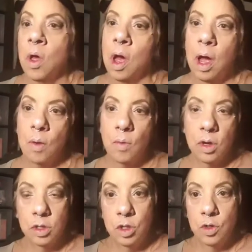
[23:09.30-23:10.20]
I
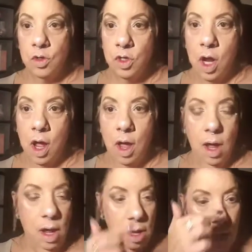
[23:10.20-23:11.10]
want to
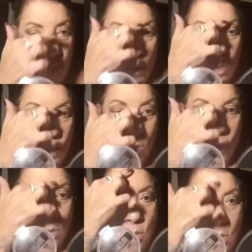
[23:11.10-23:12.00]
shine
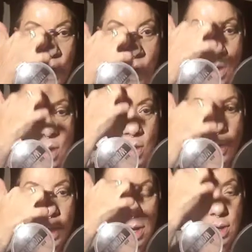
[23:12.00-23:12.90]

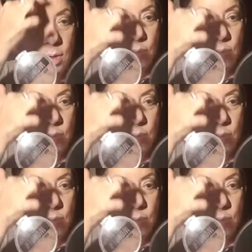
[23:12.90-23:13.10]
like a